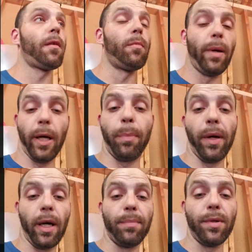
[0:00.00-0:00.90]
bigger
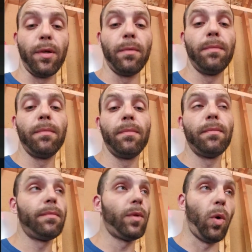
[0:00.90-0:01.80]
pickup tube,
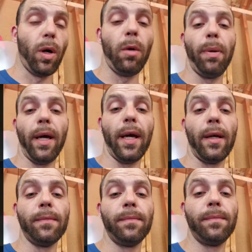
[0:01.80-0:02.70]
the oil
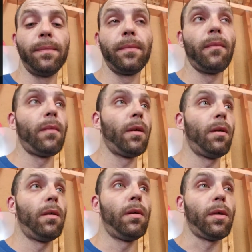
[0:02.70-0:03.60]
pan,
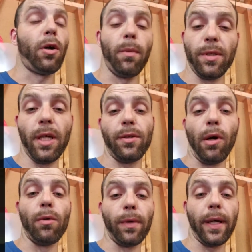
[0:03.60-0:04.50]
the Cobra Jet
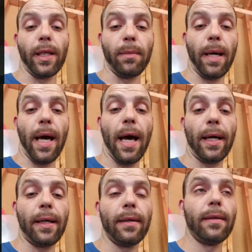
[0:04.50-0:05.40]
tone ring on the
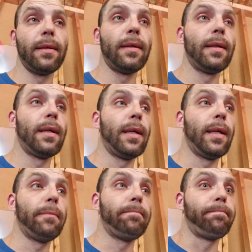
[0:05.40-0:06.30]
back.
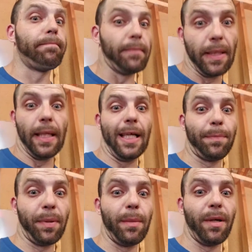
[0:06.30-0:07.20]
And that's
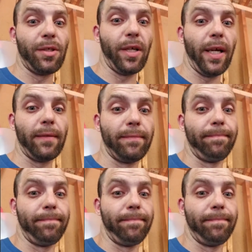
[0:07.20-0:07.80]
pretty much it